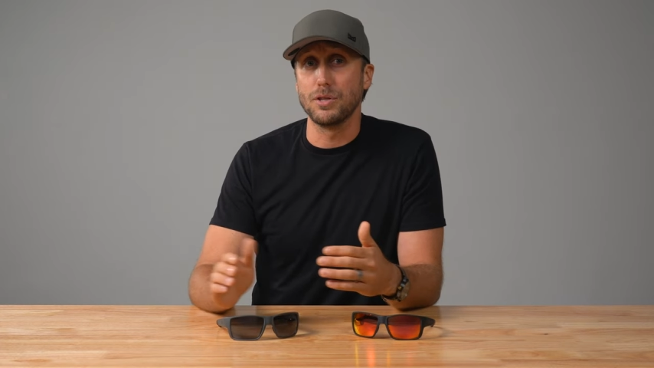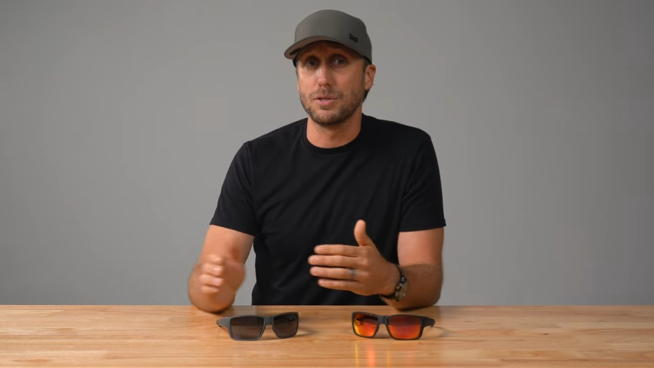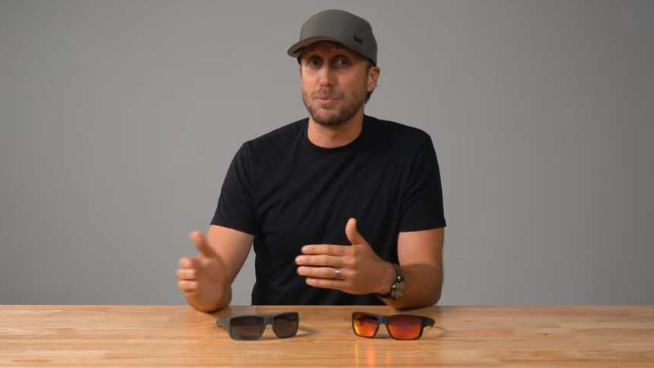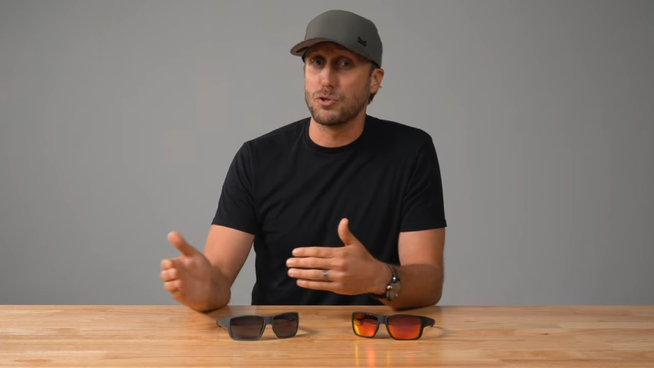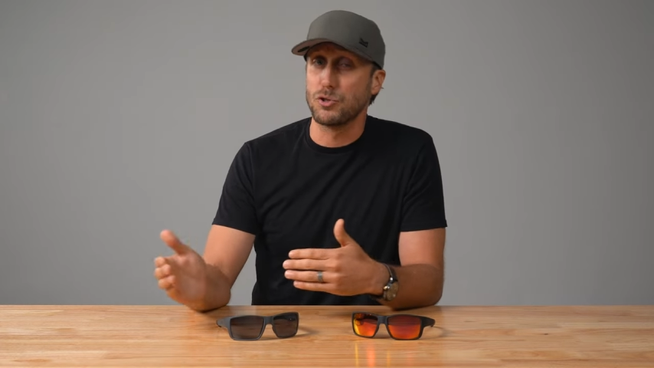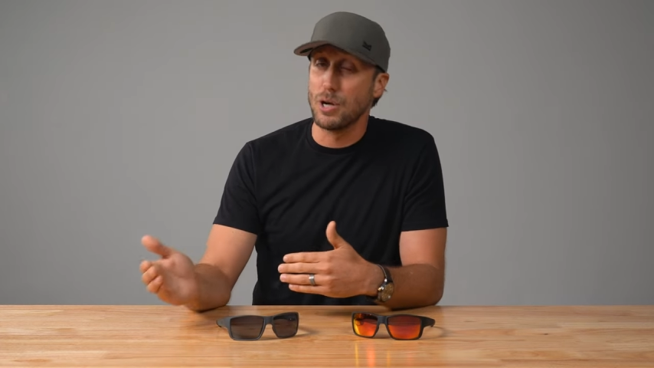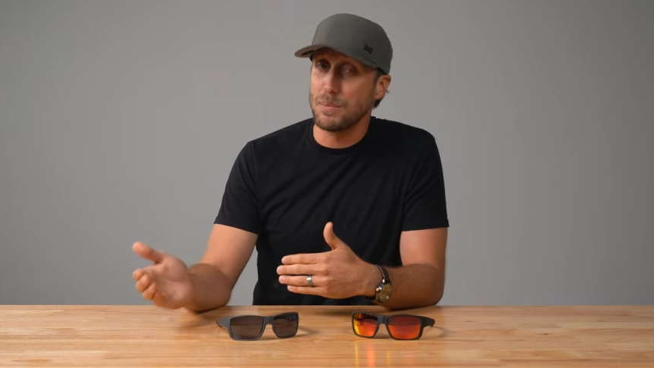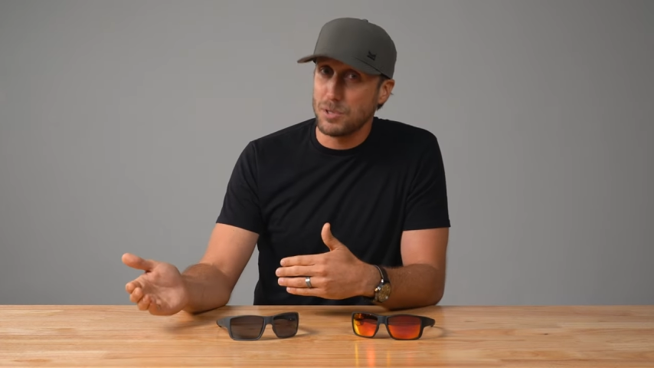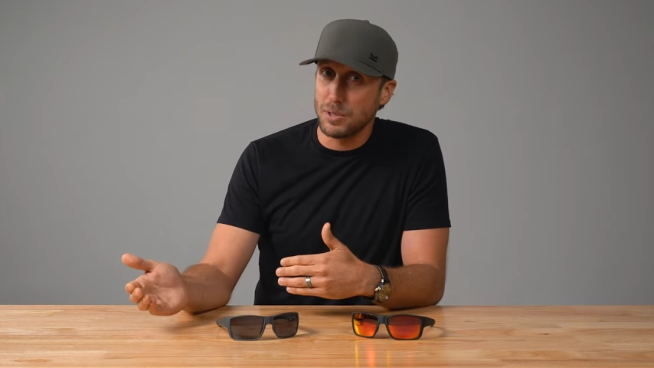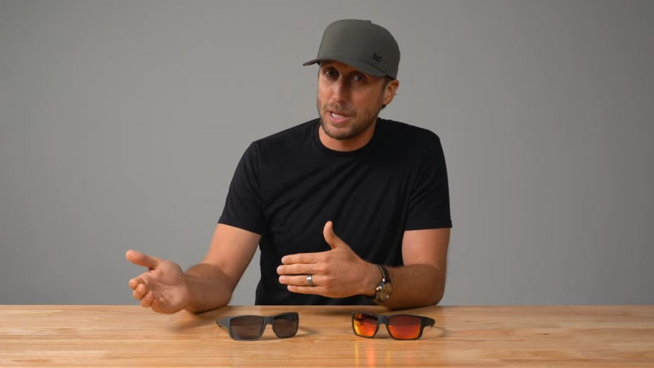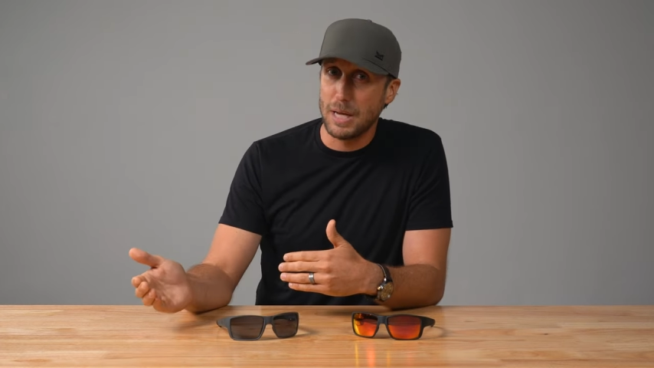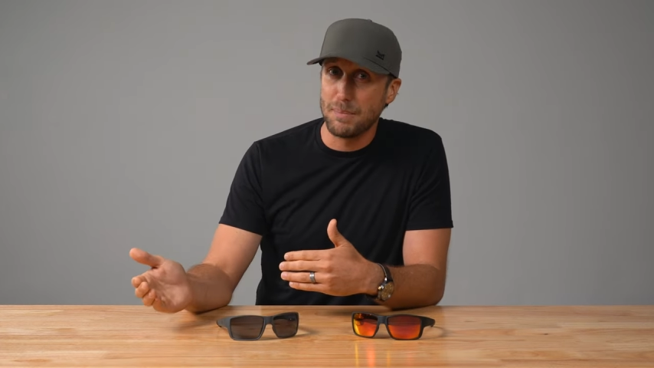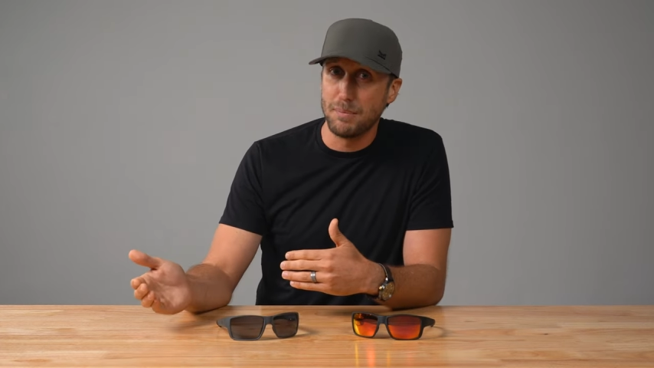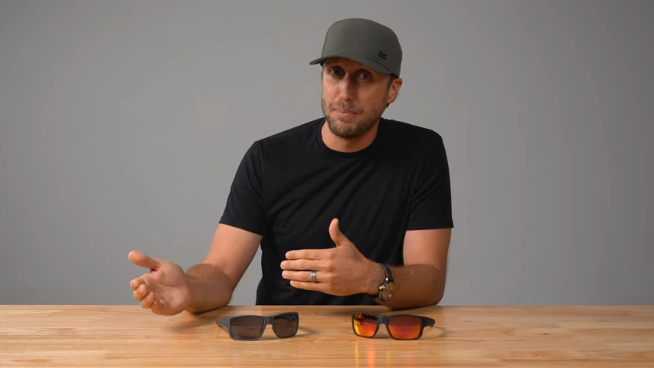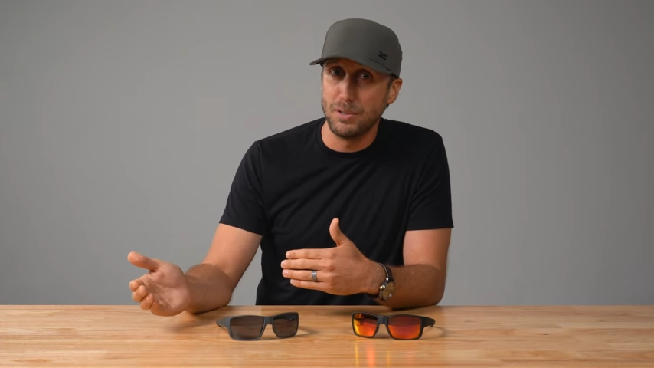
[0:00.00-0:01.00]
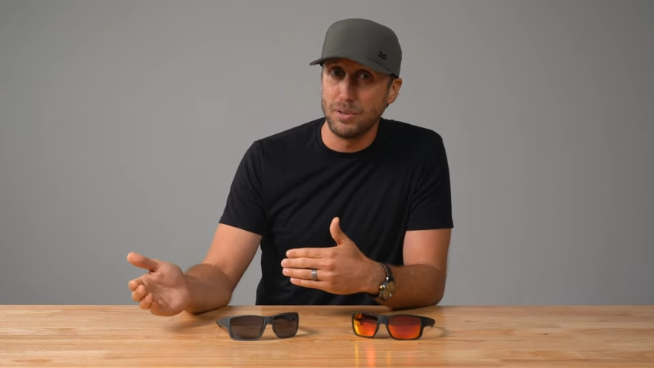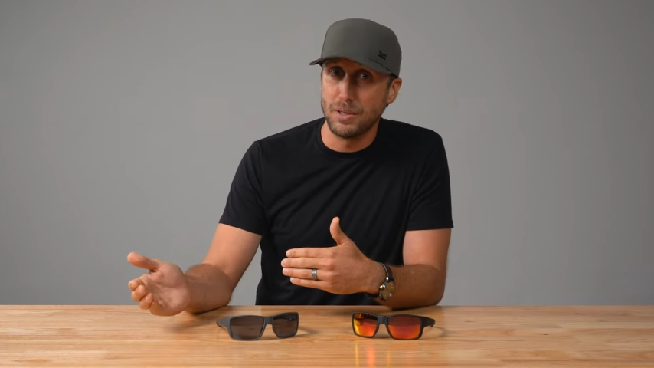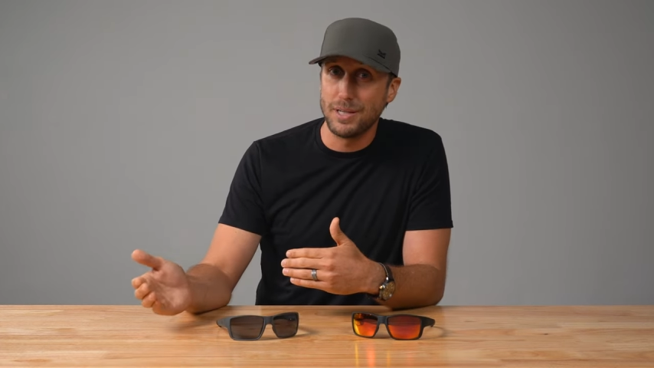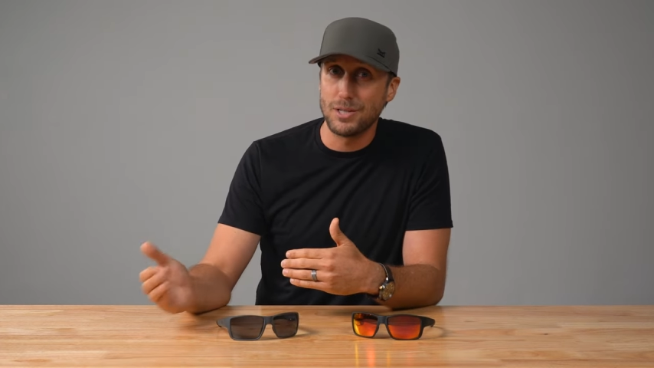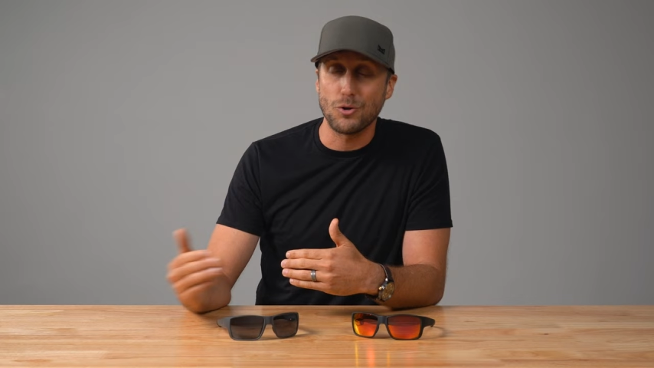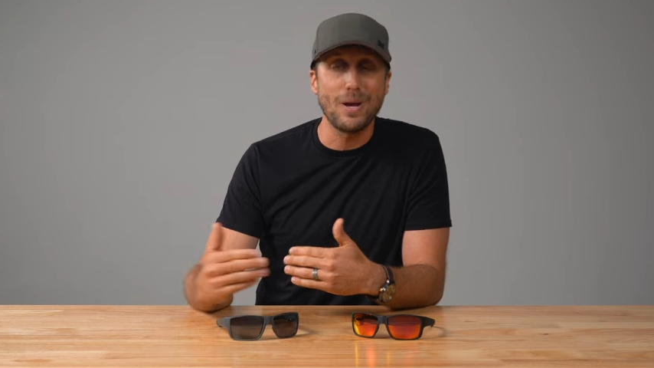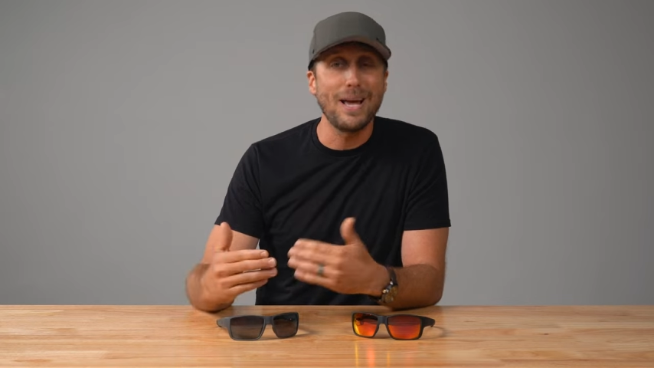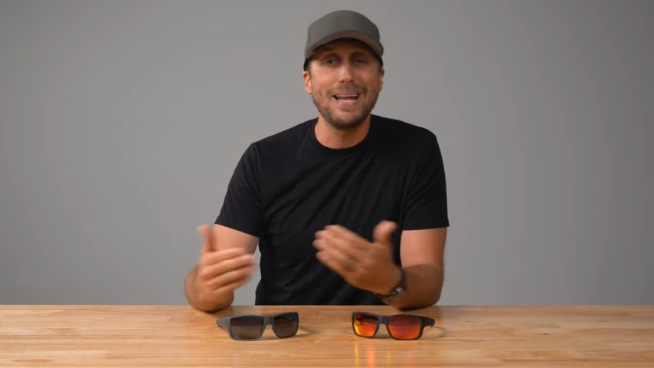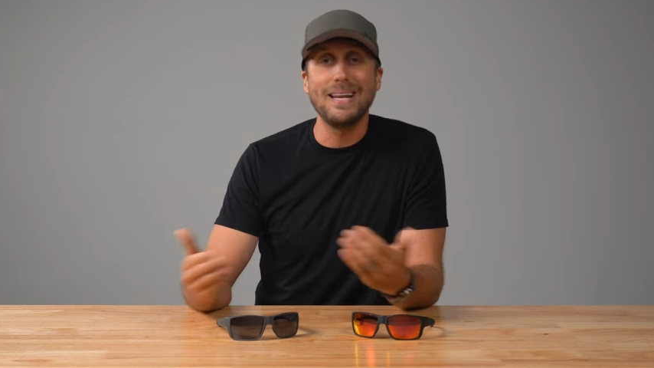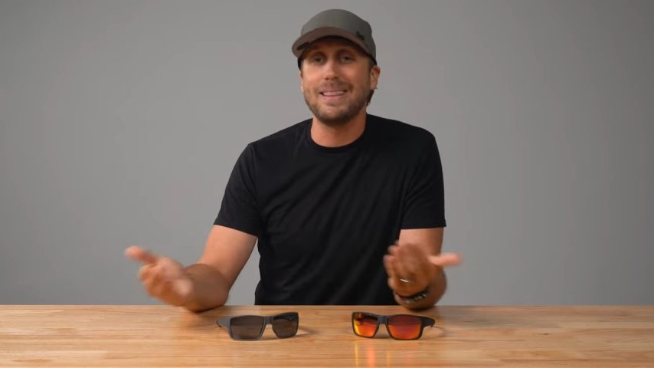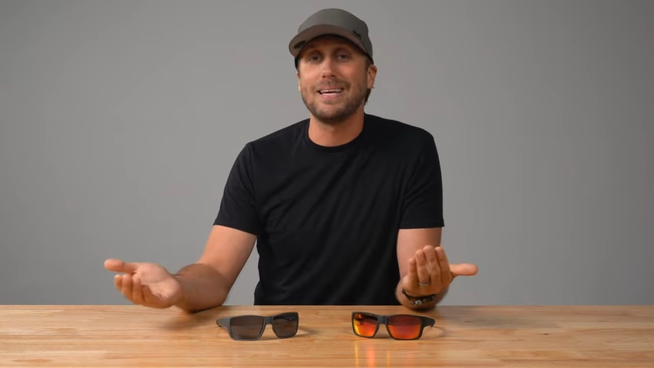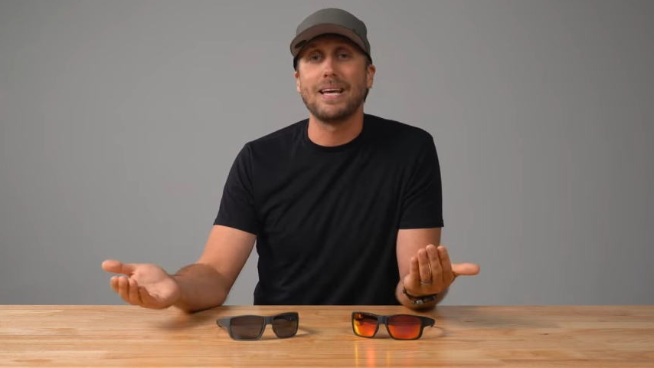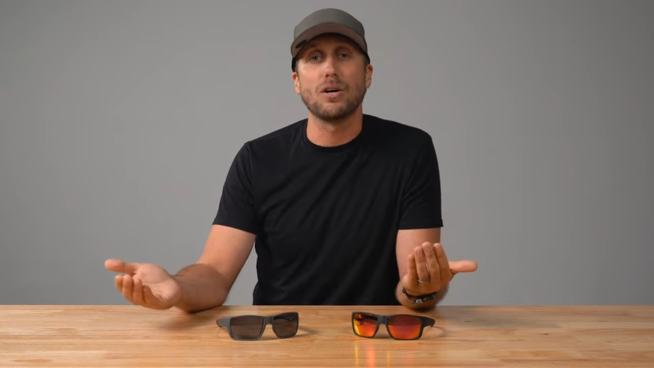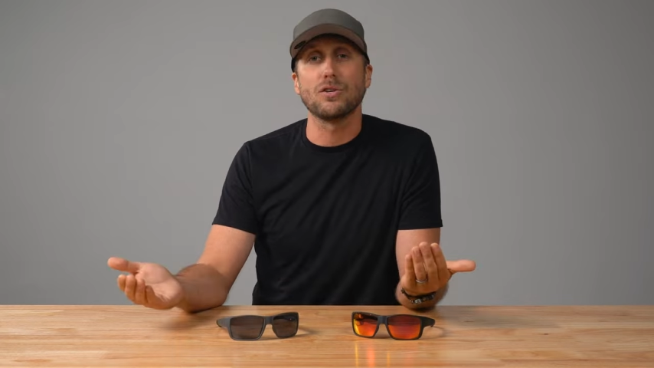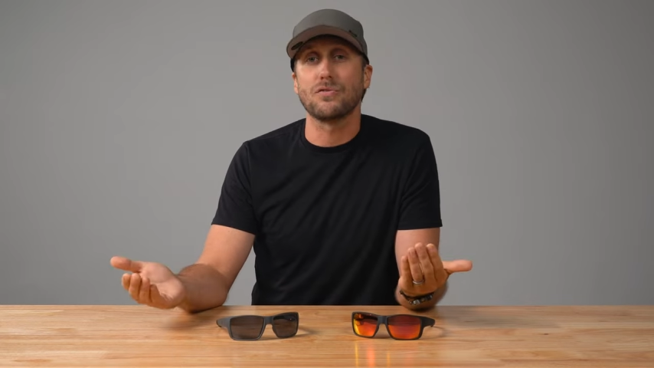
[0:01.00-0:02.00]
its prescription capabilities, or
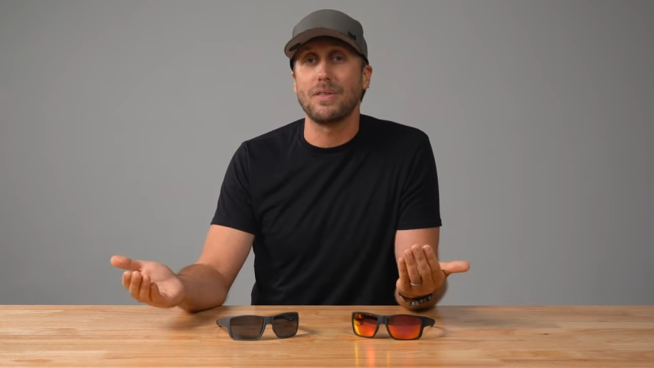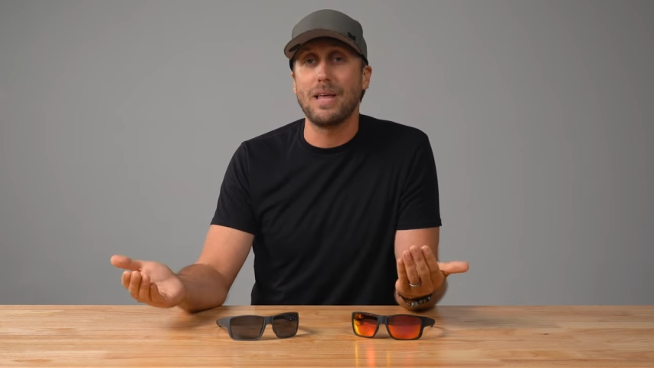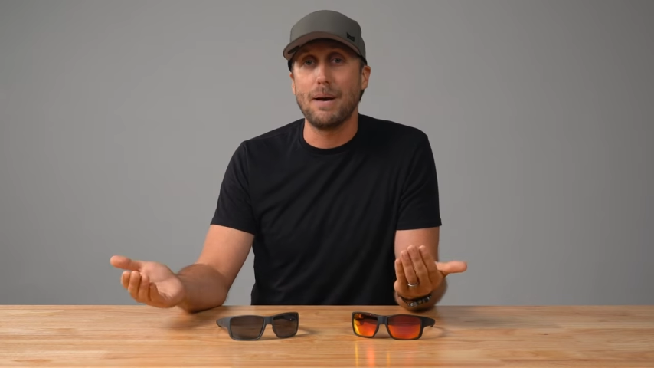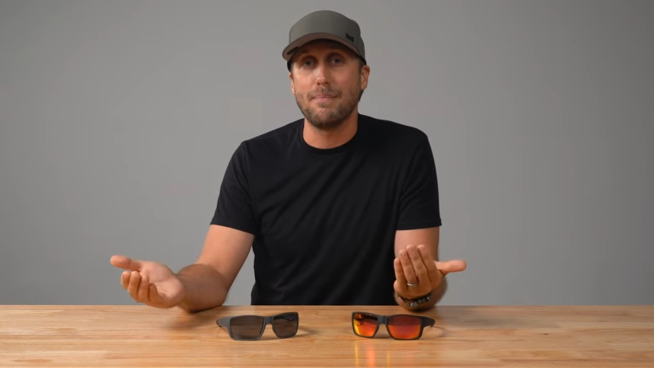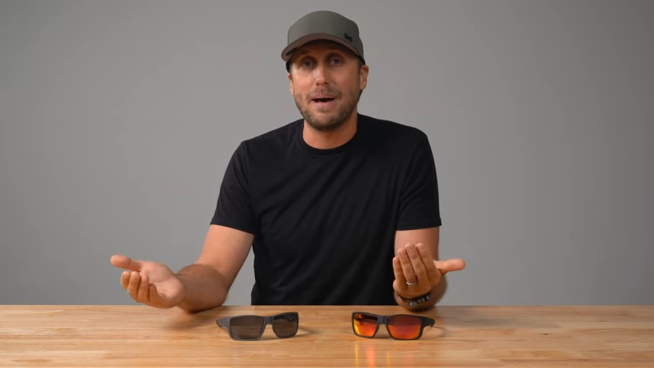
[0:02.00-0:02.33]
anything else for that